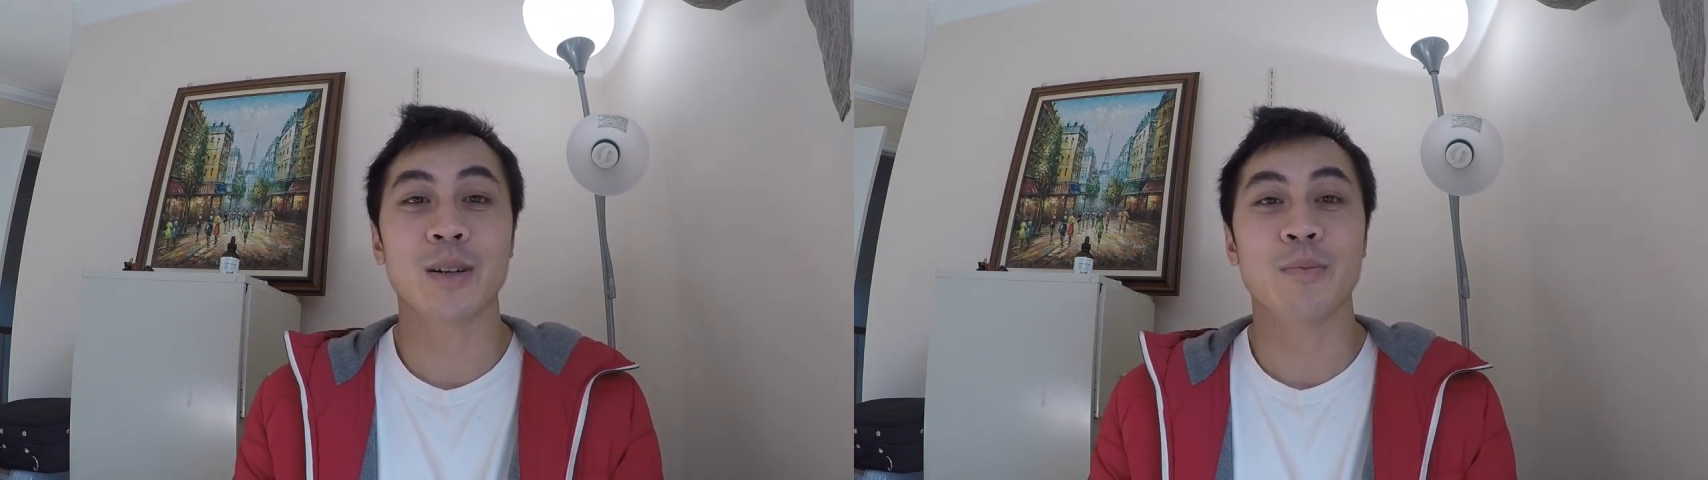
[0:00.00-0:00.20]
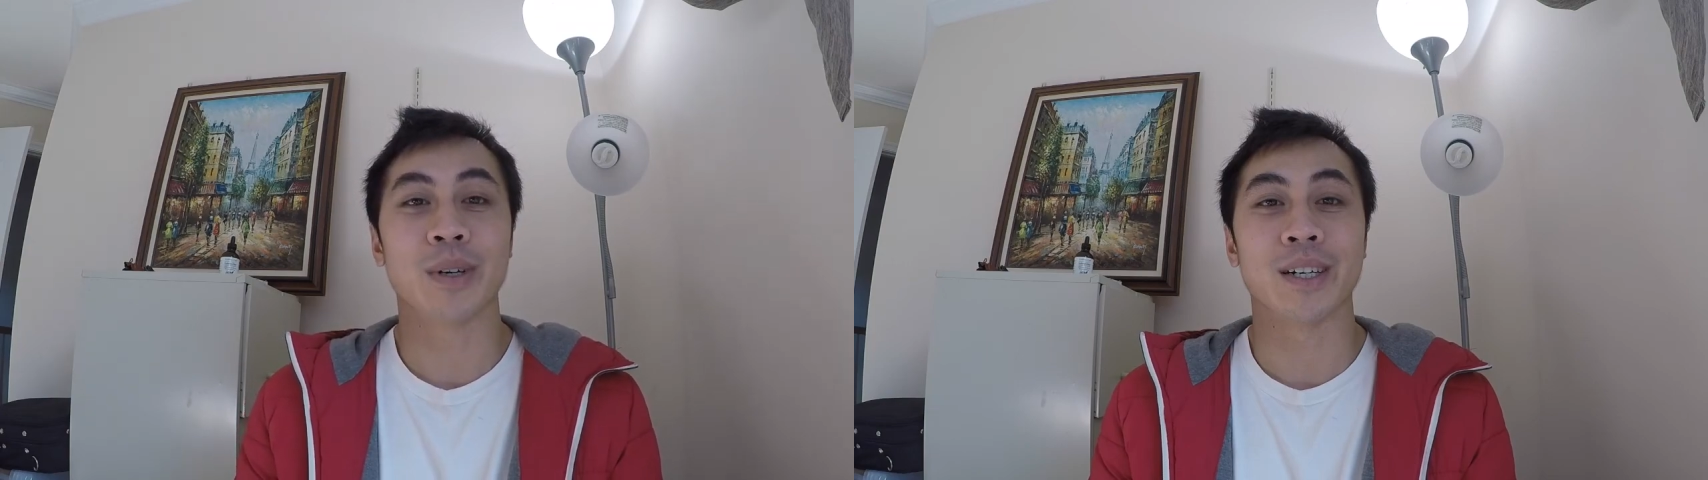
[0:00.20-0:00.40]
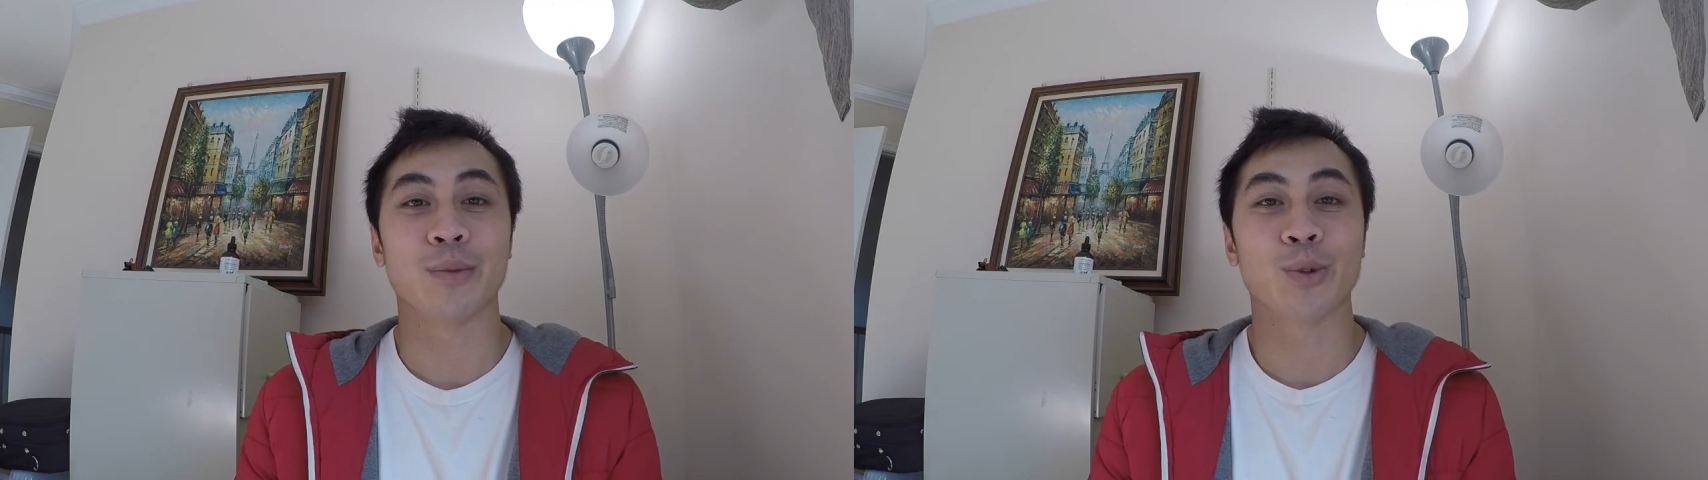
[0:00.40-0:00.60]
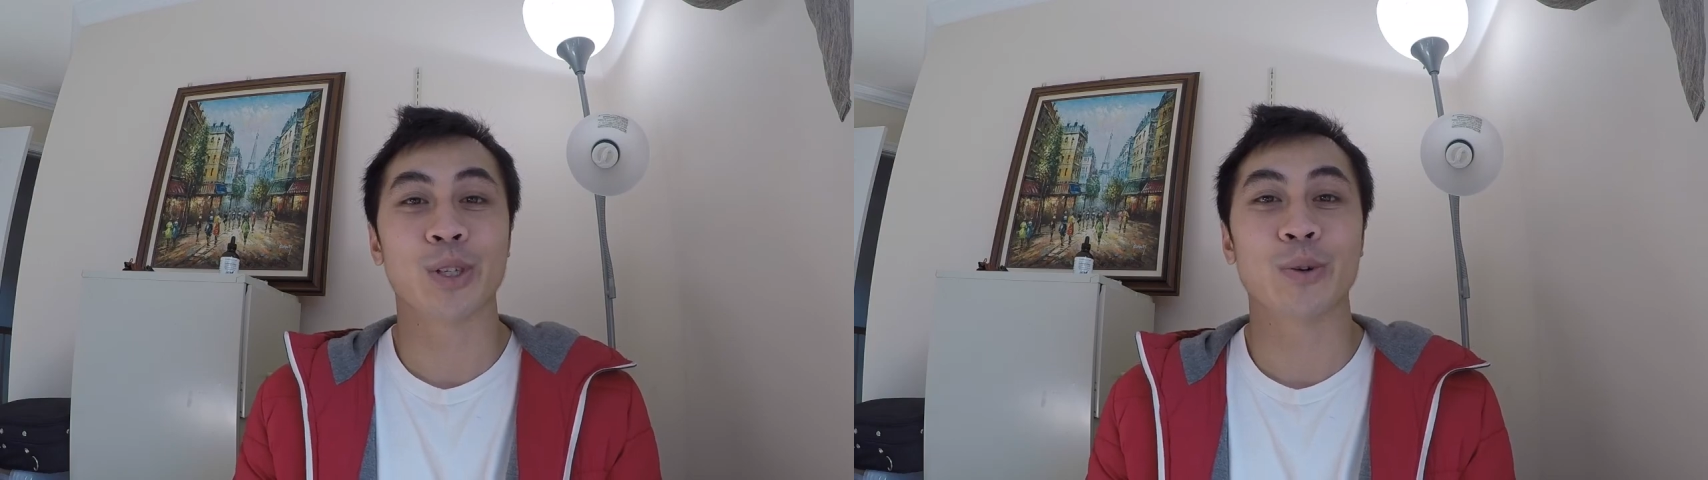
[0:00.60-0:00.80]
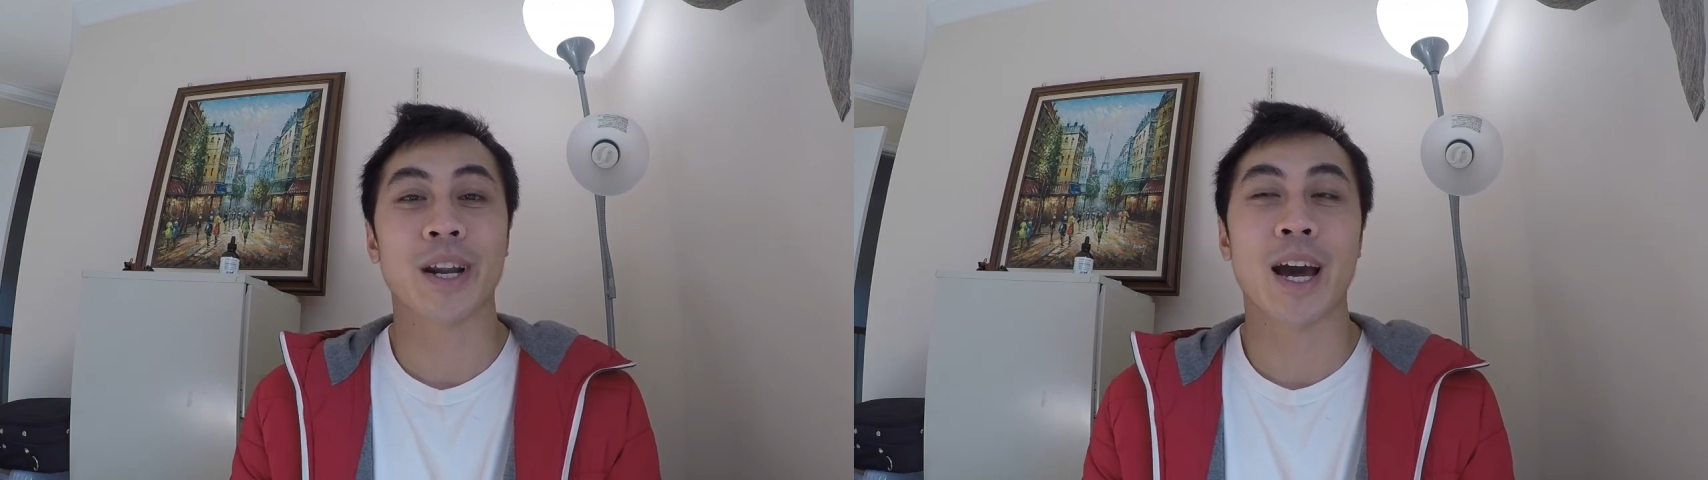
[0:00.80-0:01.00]
but we'll see
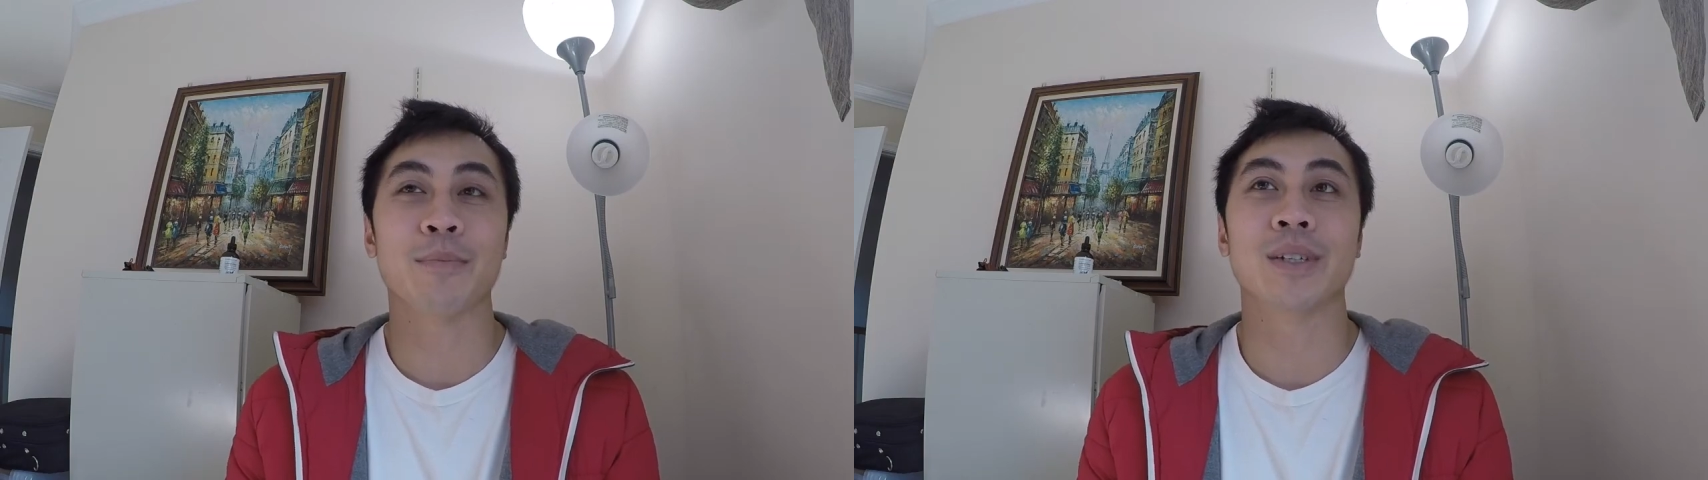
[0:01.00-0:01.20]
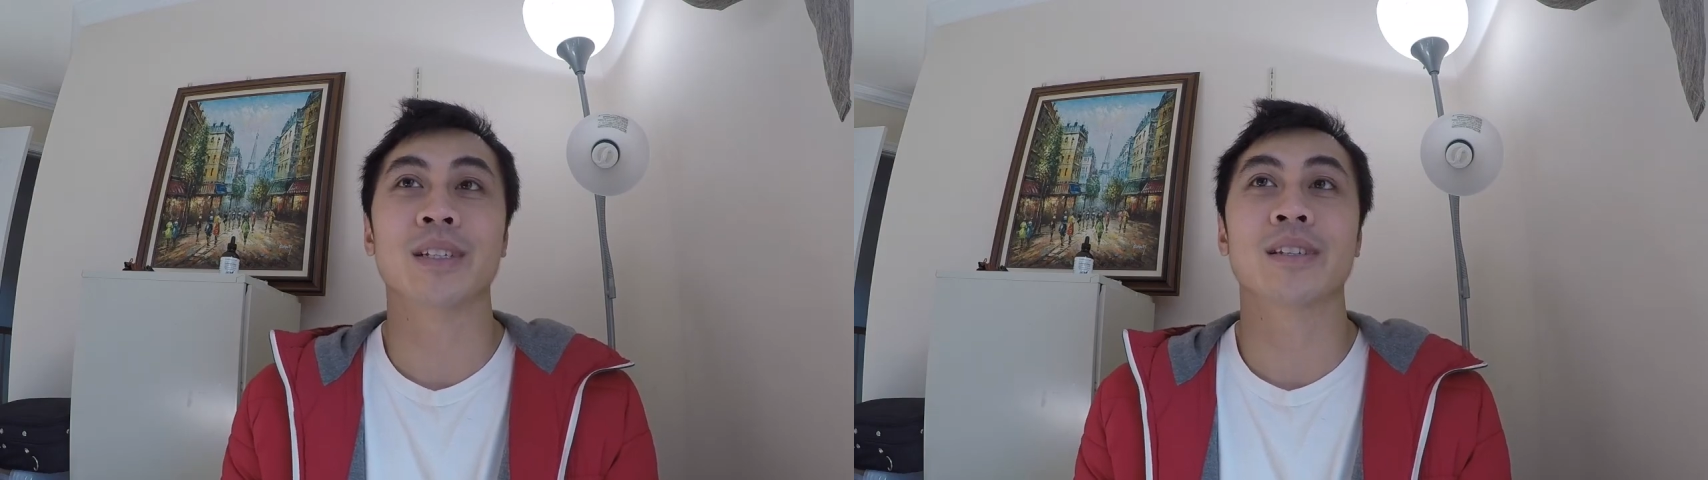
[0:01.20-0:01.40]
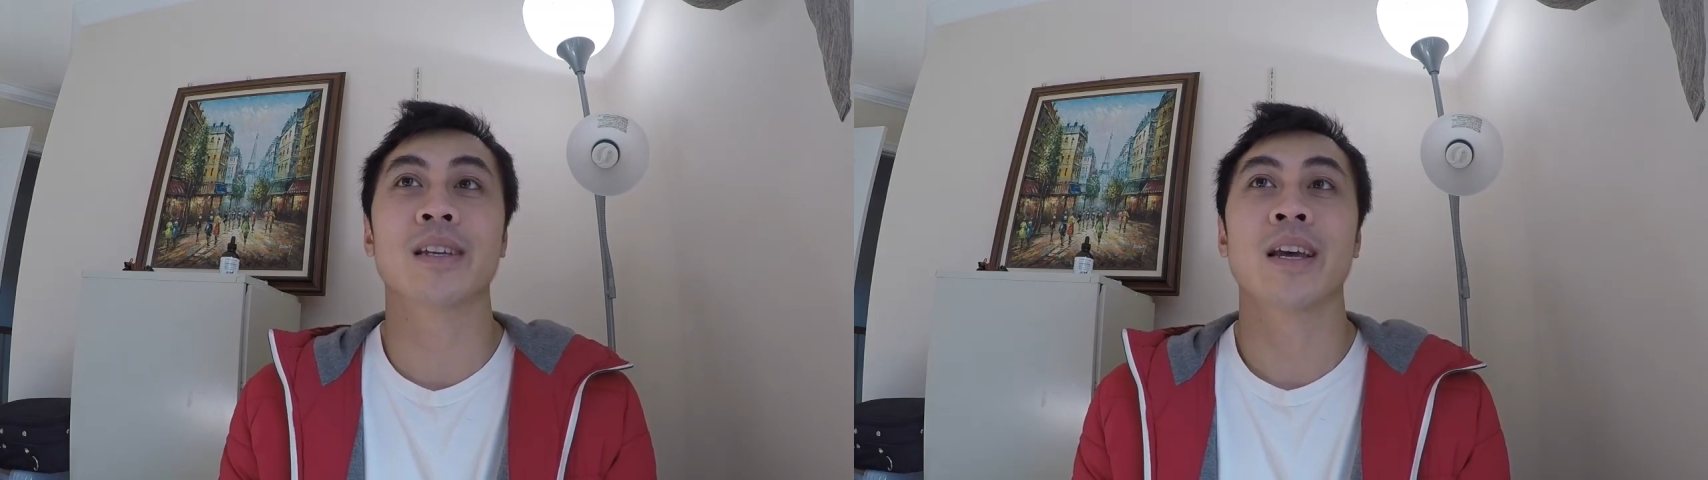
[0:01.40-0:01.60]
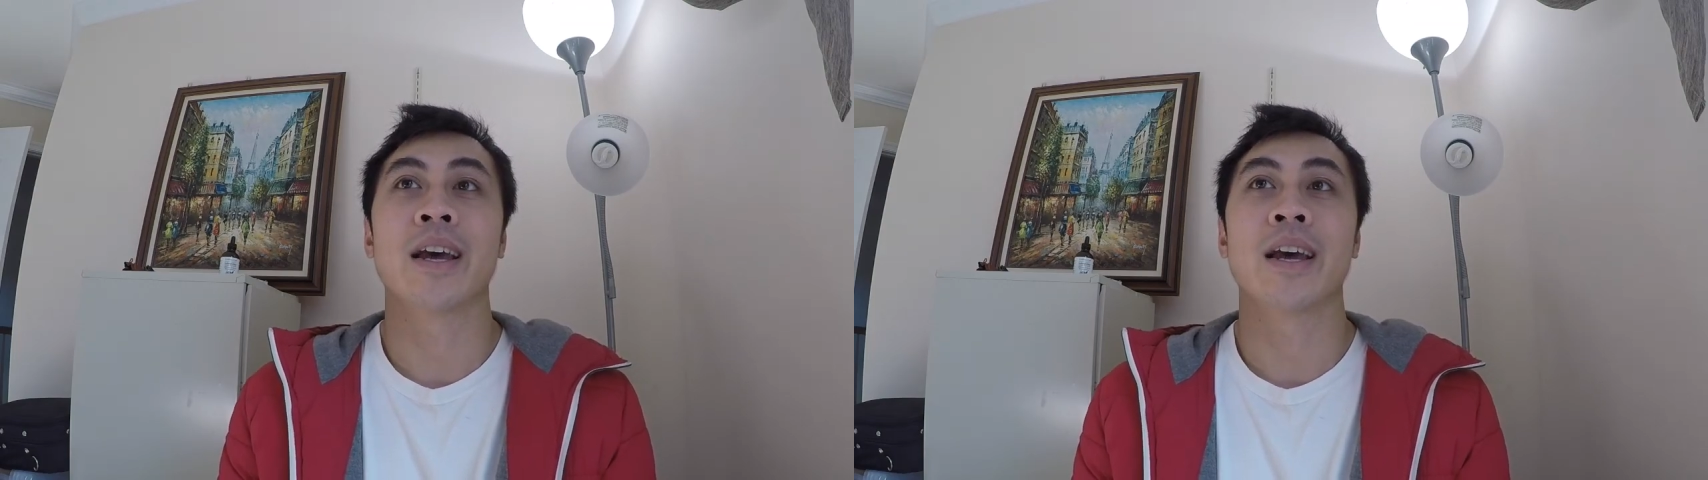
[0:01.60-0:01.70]
what happens.